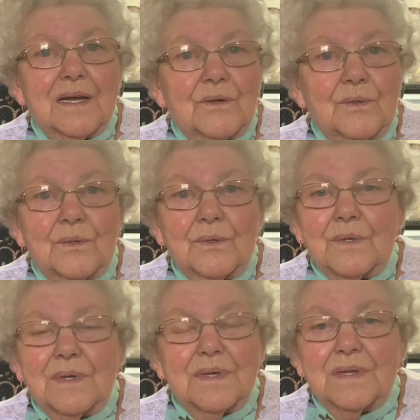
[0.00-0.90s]
Or
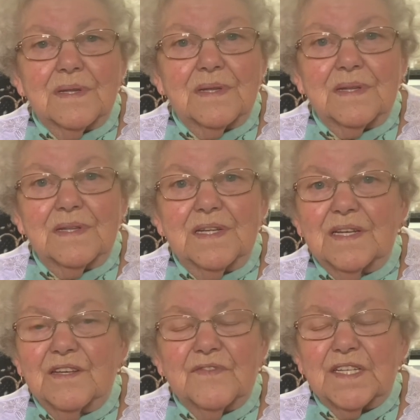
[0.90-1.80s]

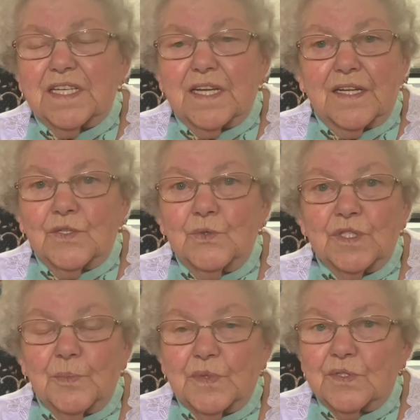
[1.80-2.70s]
nearly every second house
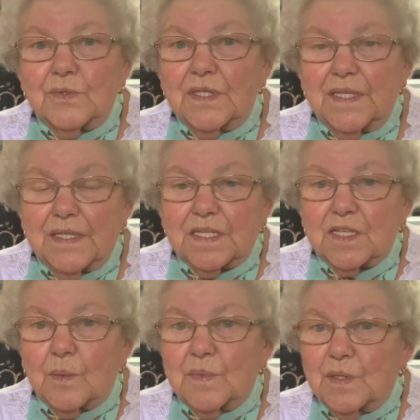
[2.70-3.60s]
in Pitullie had
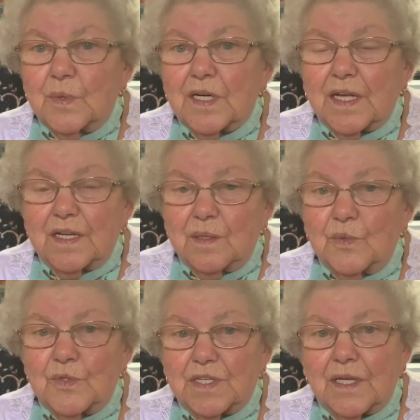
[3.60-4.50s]
somebody working in a
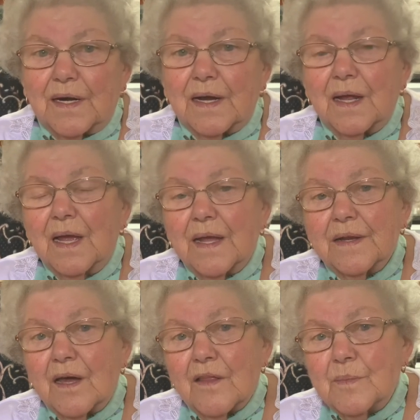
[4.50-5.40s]
boat yard. And
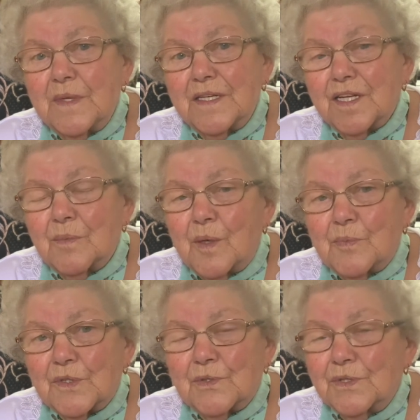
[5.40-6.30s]
all the men come up
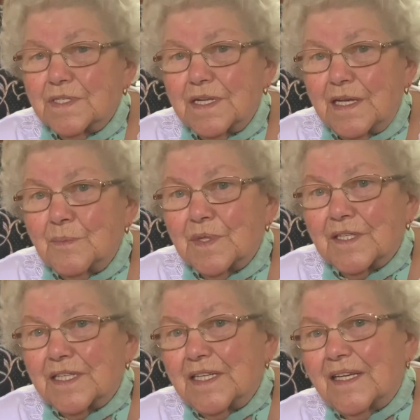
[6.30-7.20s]
the road to him their
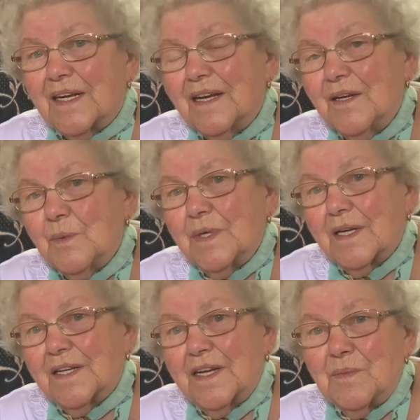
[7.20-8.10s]
dinner with
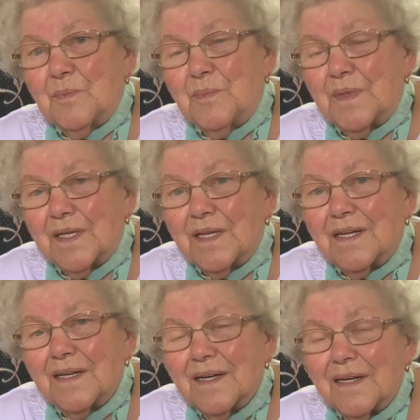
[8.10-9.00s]
a great big
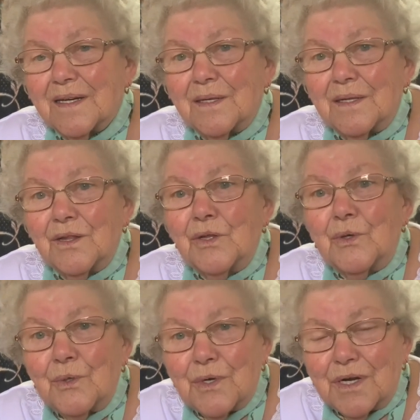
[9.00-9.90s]

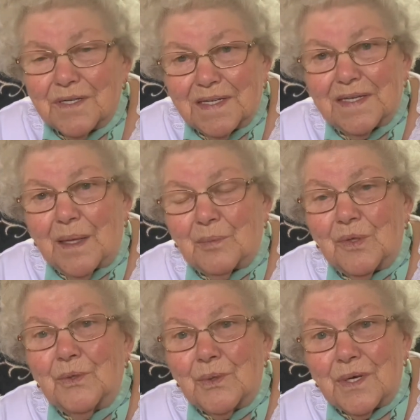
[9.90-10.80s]
log, kind of
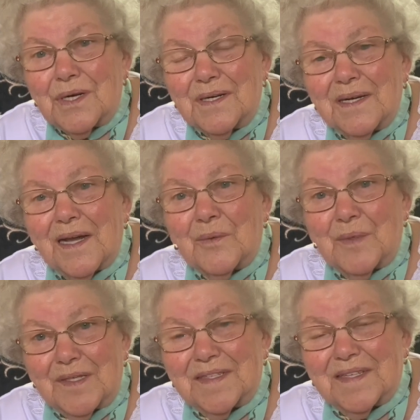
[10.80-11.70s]
block, a
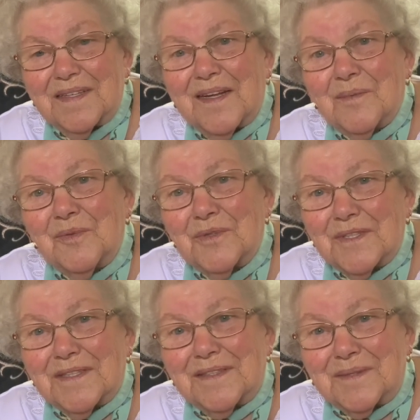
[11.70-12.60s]
wood, a blow the
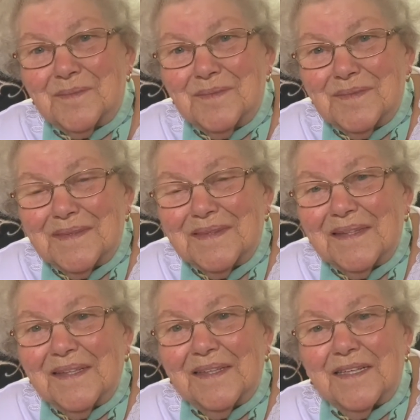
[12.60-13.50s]
room.
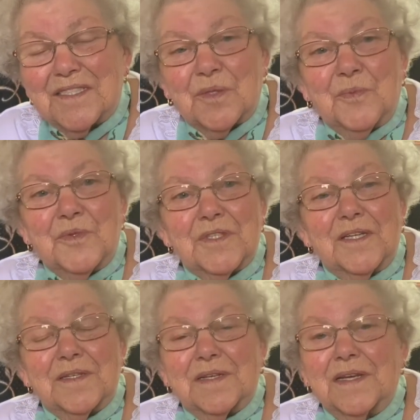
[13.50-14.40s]
And I suppose
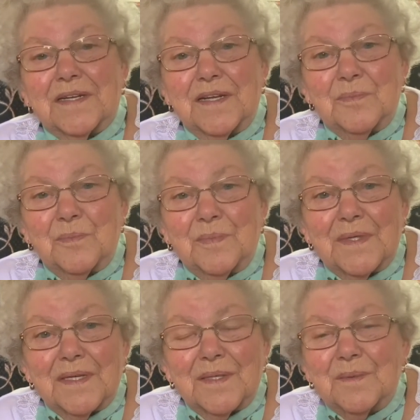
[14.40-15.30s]
that great
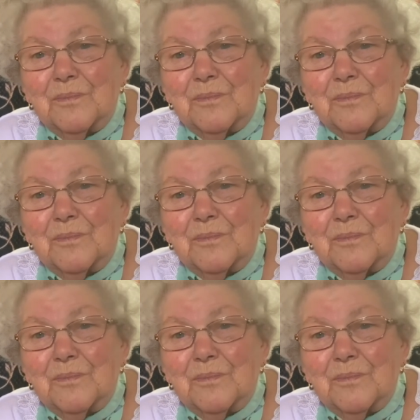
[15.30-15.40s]
big